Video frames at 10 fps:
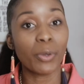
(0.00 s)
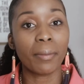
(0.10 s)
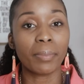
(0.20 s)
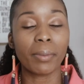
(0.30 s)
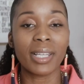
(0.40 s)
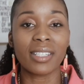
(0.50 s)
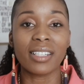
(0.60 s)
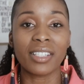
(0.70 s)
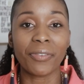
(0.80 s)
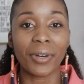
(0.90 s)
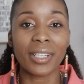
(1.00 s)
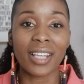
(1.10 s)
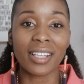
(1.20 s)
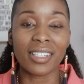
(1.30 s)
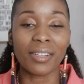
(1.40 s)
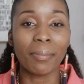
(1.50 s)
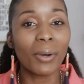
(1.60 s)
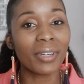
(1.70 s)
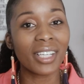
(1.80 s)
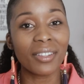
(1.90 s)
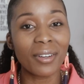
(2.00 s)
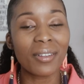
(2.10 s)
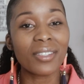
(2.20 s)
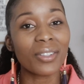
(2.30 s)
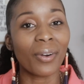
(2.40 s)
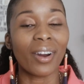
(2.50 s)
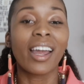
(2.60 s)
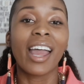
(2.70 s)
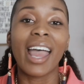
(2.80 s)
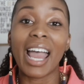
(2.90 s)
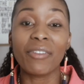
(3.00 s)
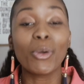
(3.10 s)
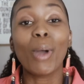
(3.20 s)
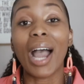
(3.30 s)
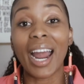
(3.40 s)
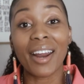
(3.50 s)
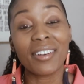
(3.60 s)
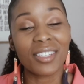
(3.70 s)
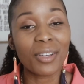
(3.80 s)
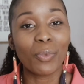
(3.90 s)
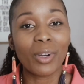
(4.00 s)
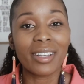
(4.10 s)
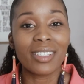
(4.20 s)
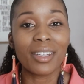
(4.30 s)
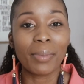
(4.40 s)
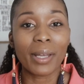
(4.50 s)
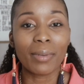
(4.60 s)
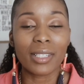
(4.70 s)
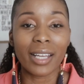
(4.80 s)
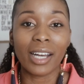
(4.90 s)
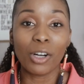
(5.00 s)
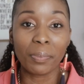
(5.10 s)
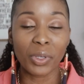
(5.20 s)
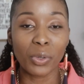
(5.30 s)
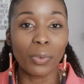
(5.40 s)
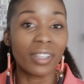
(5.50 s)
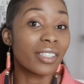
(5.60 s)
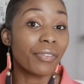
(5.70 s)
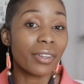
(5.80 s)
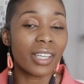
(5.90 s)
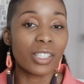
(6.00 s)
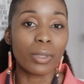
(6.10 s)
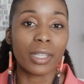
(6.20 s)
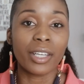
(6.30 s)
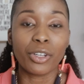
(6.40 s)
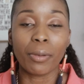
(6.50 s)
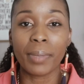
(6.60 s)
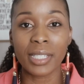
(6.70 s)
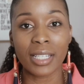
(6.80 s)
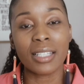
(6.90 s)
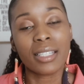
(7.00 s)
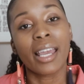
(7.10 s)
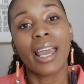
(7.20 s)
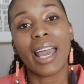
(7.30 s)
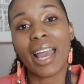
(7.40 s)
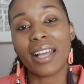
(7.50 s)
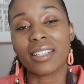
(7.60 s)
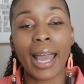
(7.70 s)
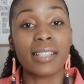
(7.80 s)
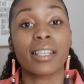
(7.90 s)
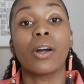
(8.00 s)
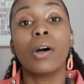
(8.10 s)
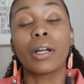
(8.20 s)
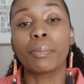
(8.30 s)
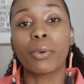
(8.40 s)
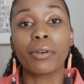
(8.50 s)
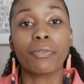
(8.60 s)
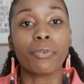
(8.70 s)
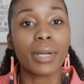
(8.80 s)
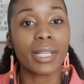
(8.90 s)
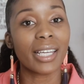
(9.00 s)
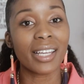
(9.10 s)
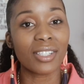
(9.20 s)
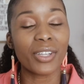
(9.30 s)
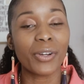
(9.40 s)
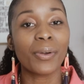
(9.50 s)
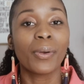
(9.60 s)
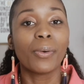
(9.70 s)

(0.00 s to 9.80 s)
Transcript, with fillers: you implemented different testimonials or have you hired someone to be able to help you with different things within your business as, as an onboard freelancer?